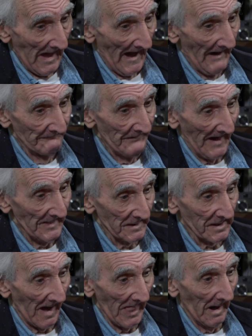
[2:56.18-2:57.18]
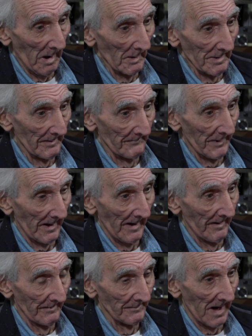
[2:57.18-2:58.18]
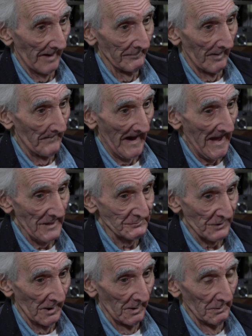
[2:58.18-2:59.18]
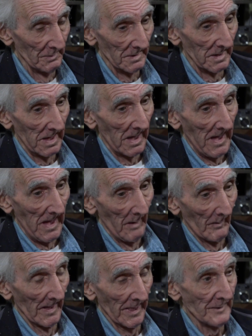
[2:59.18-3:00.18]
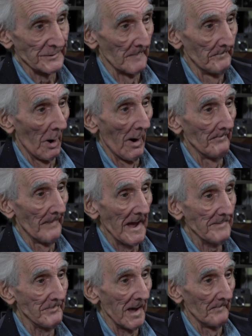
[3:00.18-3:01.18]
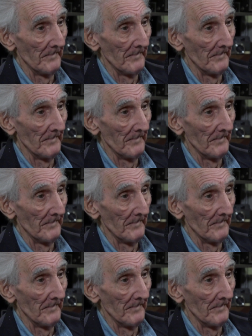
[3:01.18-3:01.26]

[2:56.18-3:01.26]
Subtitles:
I finally got a hold of a banjo. Well, there's a boy made me a